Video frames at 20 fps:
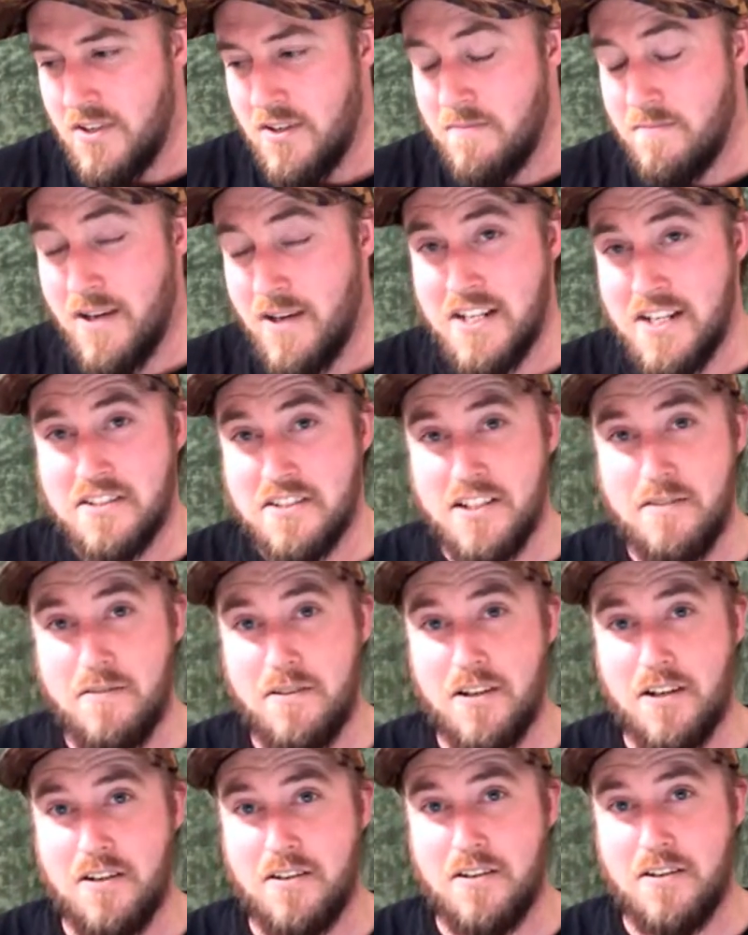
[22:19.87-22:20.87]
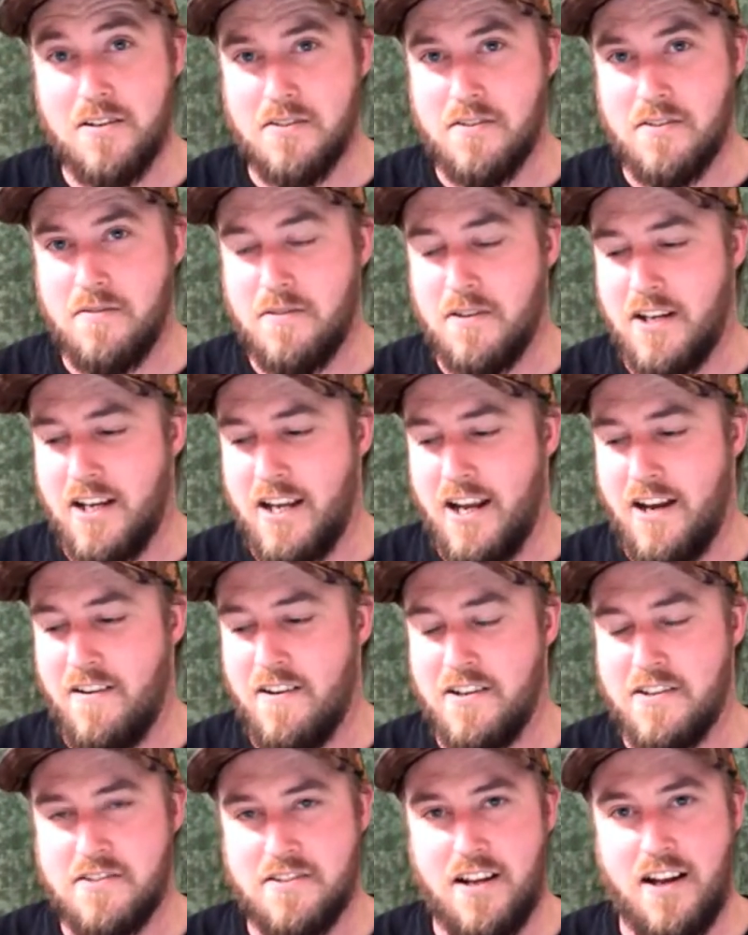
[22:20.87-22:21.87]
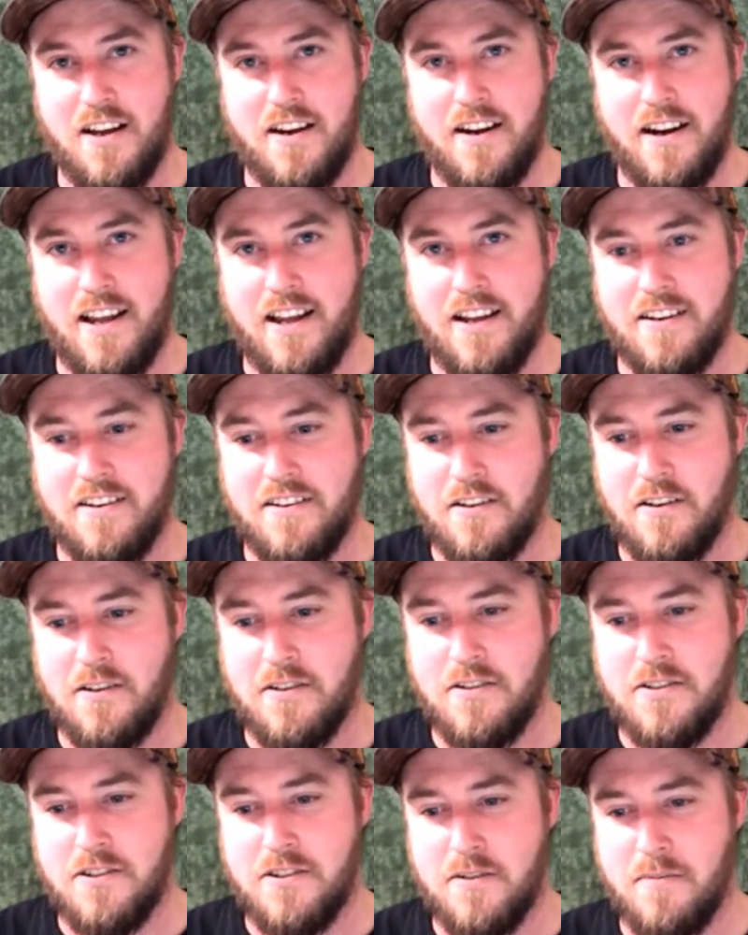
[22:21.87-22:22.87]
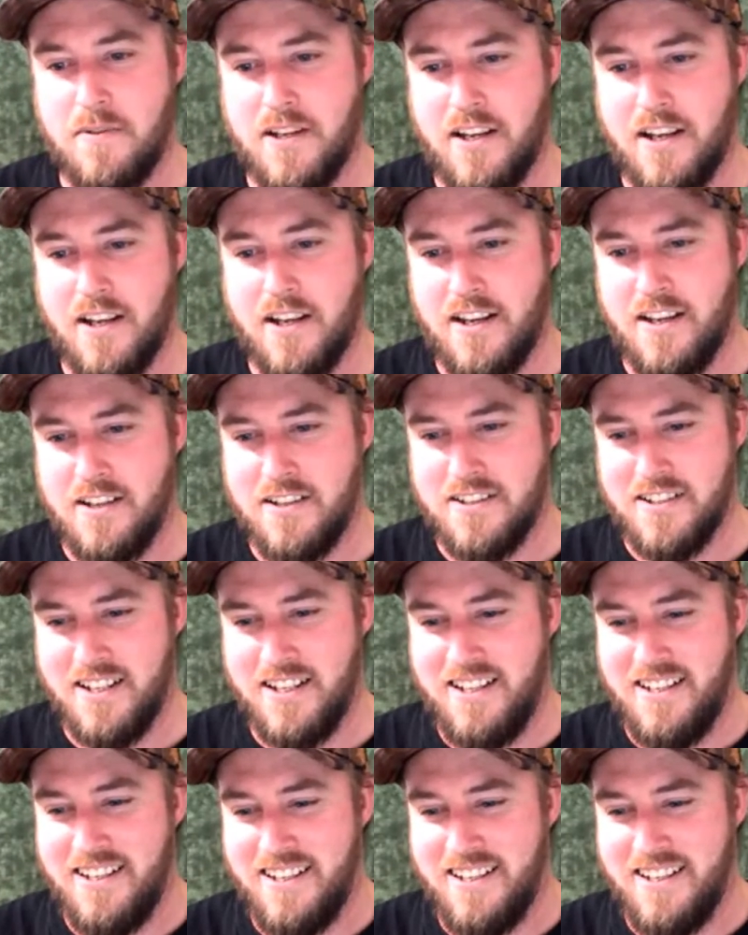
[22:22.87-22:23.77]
basically how I started out in YouTubing, and